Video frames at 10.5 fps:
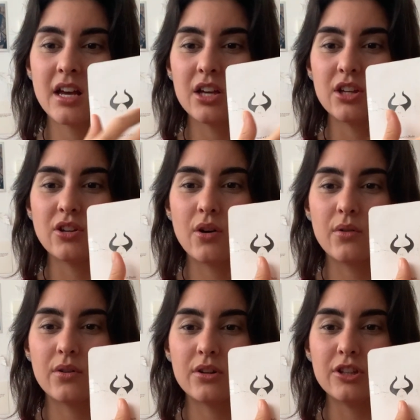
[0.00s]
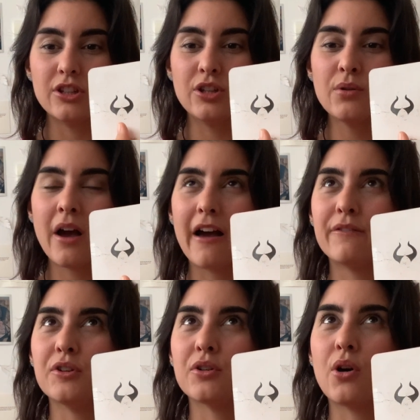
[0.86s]
you know, you have
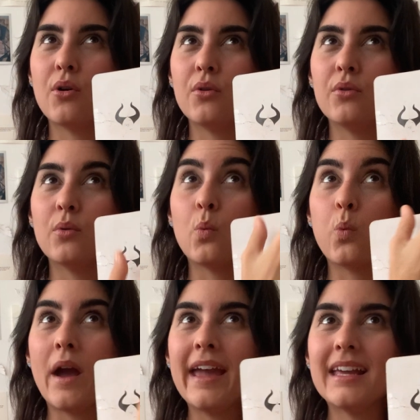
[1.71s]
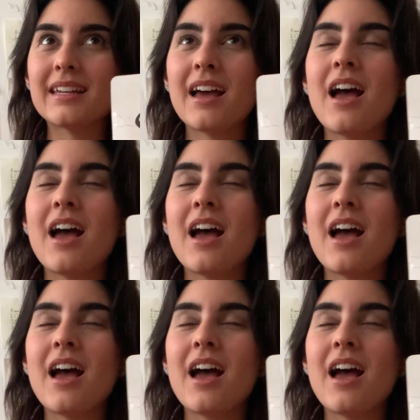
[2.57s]
your own weight.